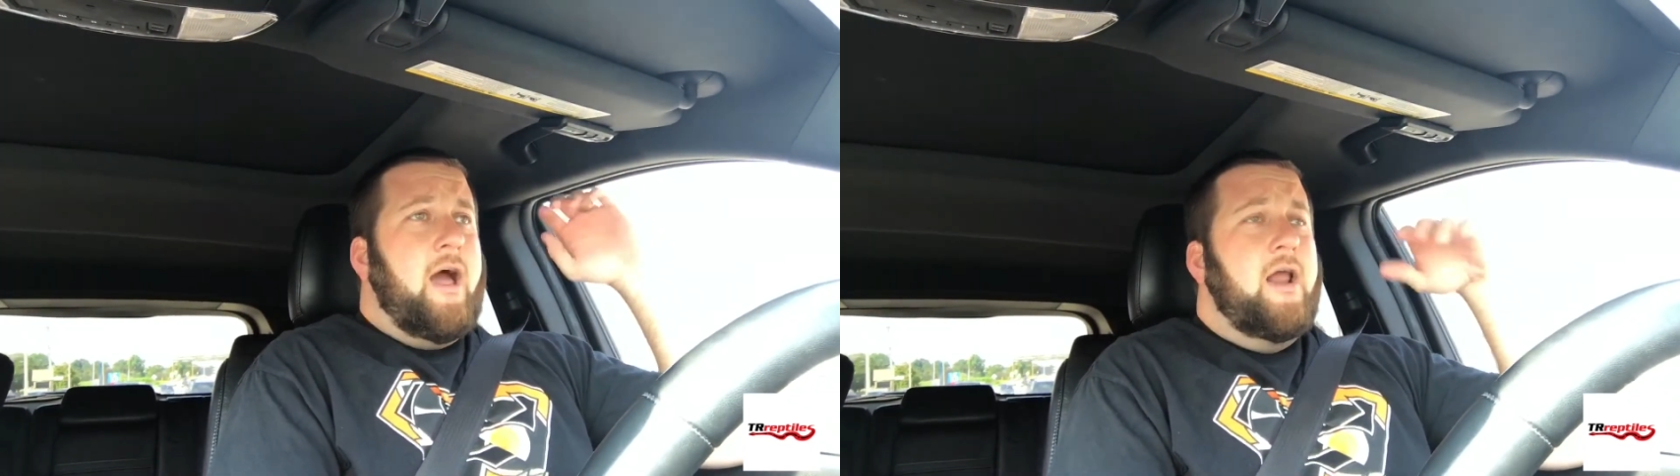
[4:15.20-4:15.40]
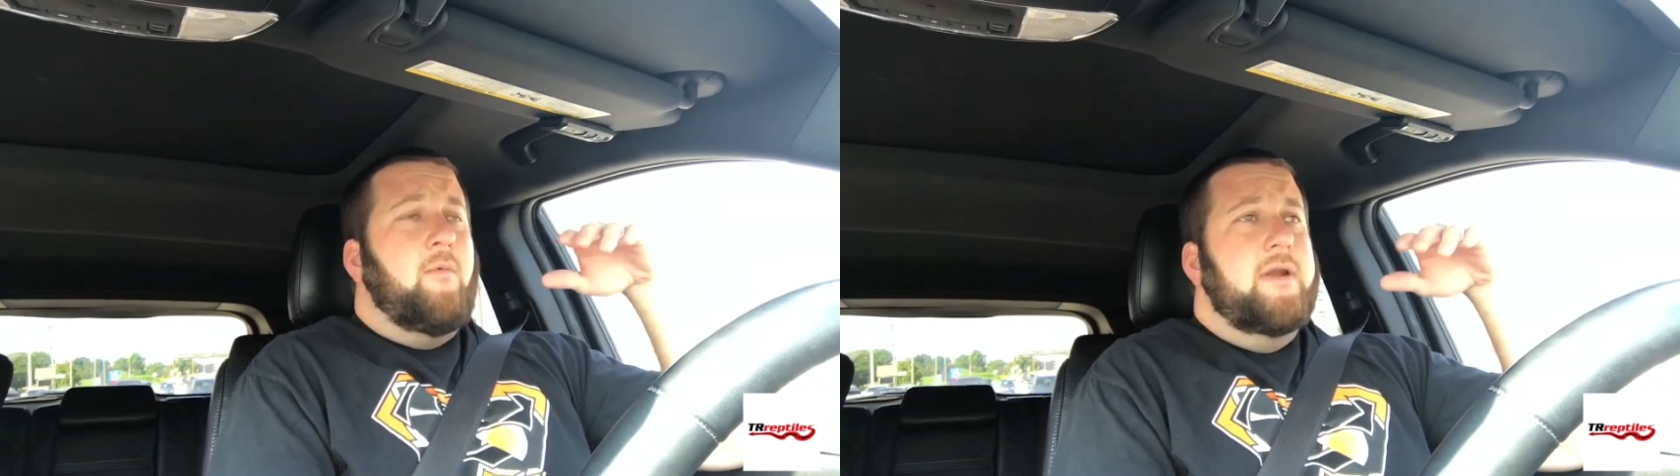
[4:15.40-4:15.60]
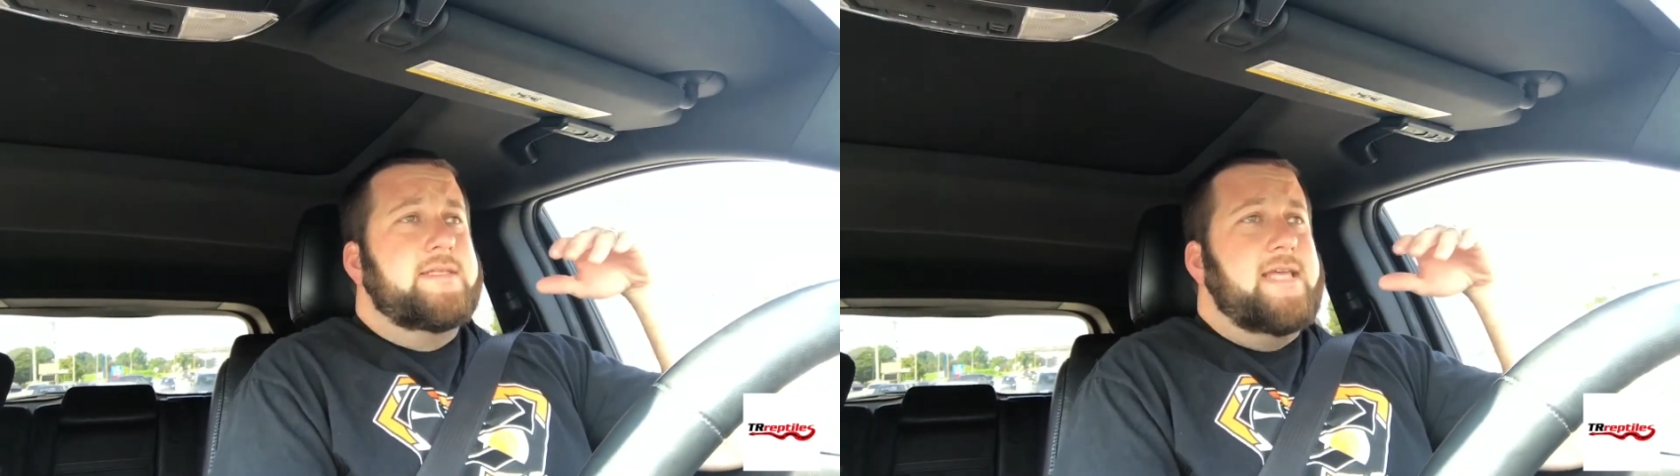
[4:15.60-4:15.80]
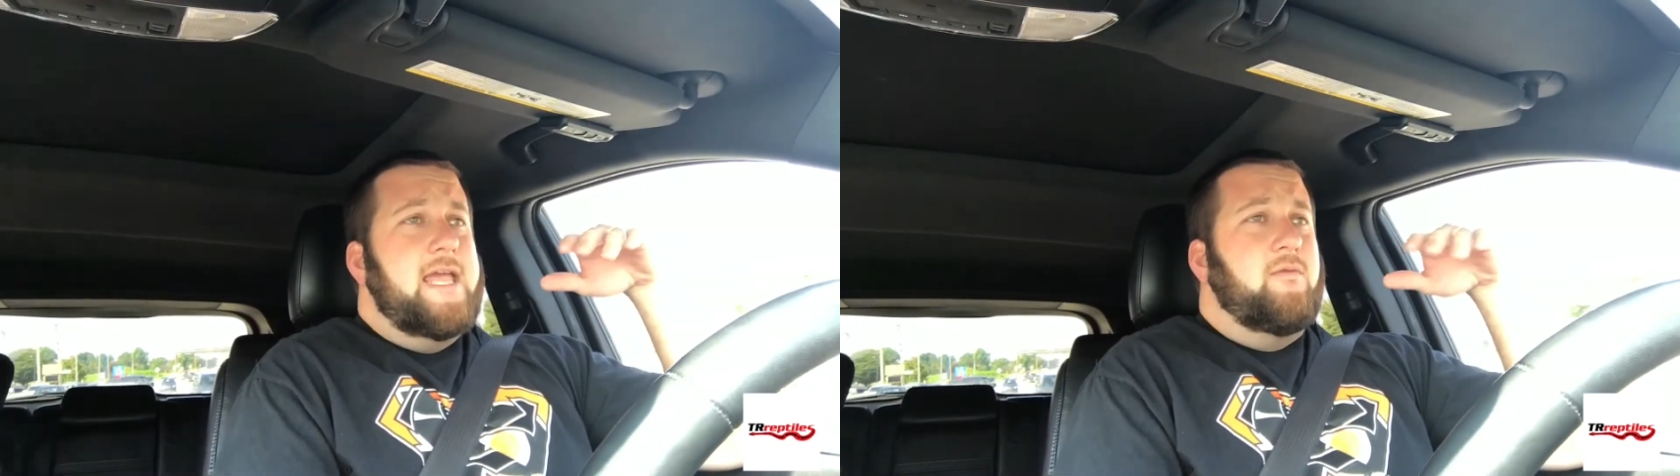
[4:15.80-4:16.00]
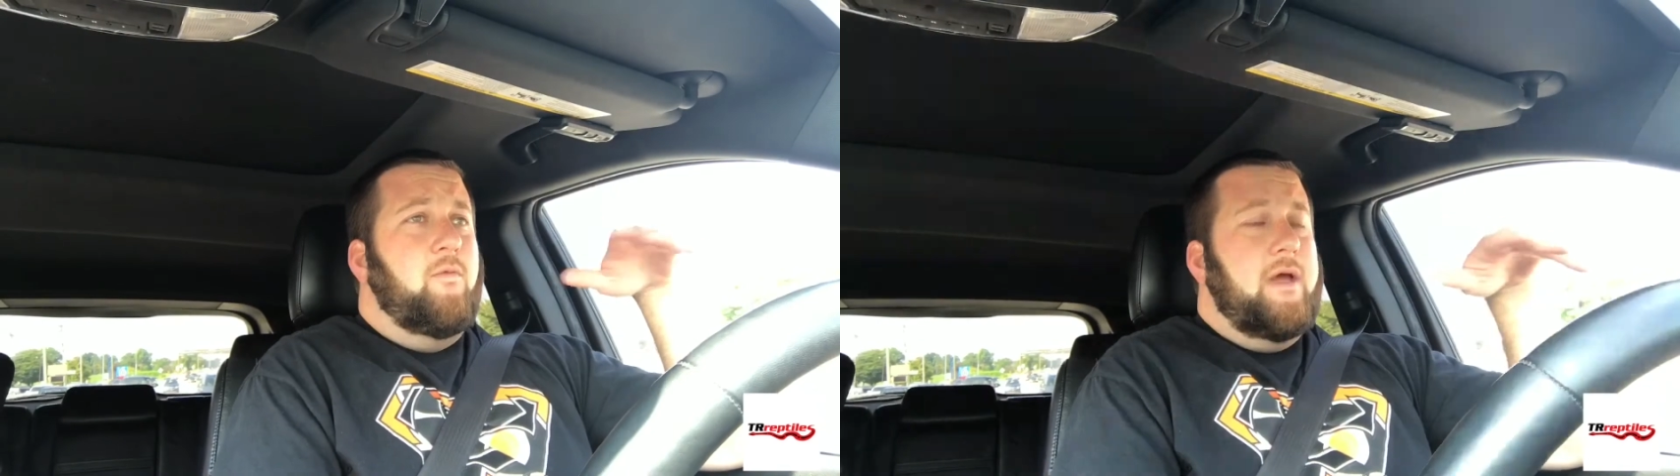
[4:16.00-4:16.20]
I want to
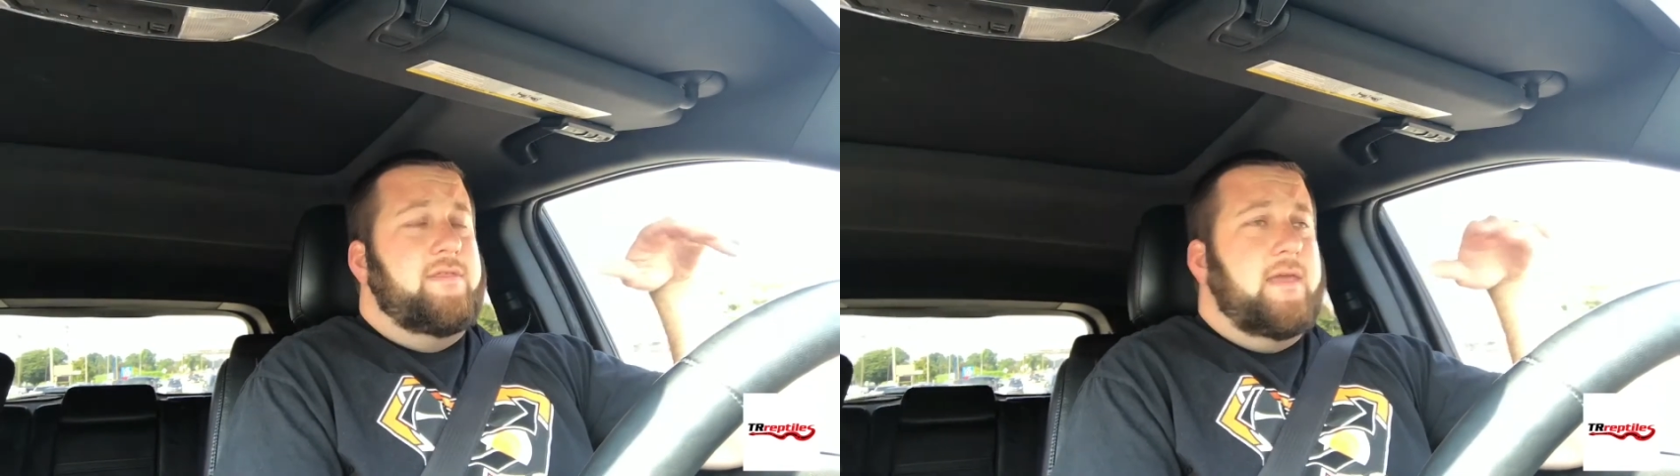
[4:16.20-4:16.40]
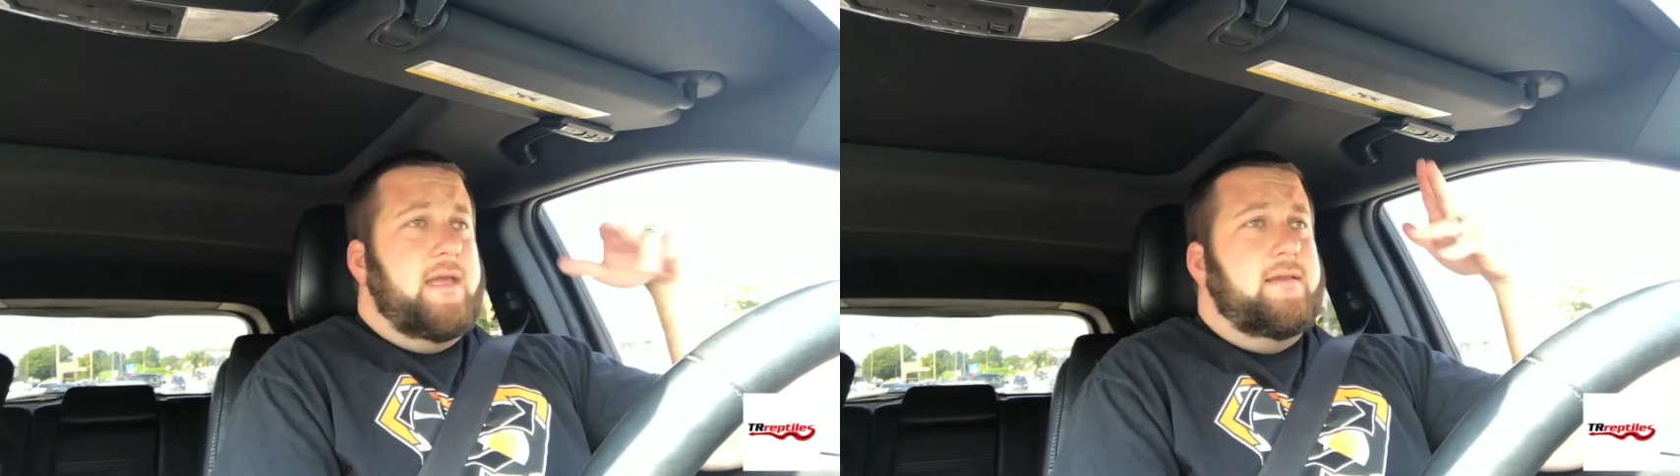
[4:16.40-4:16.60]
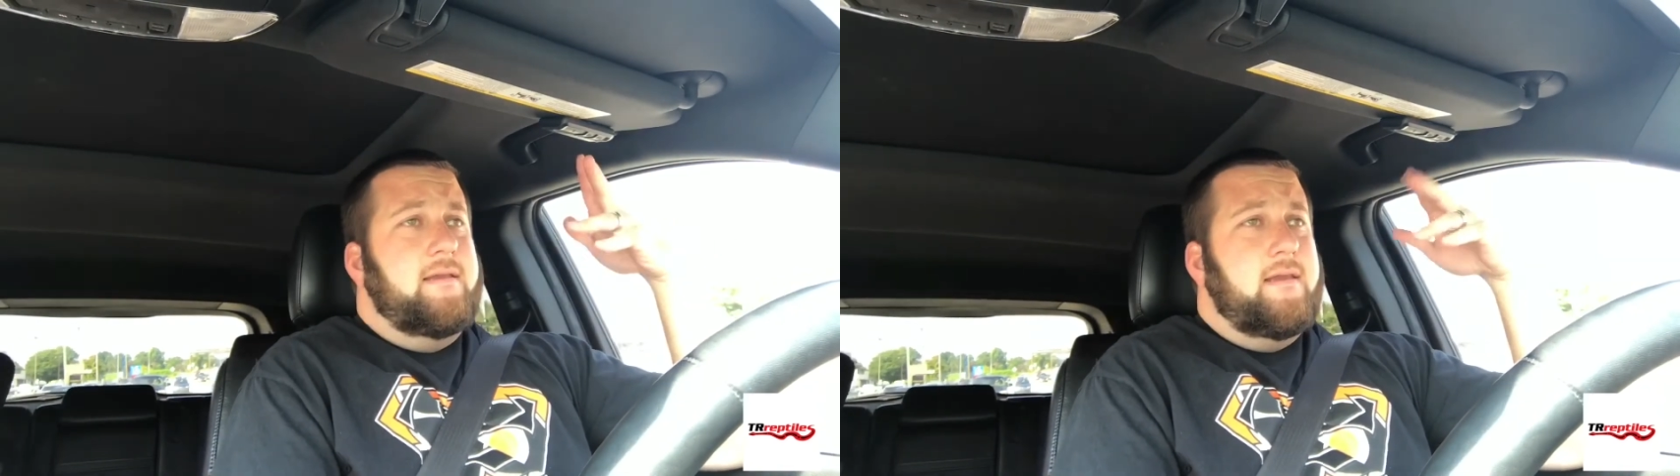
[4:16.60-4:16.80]
take with it,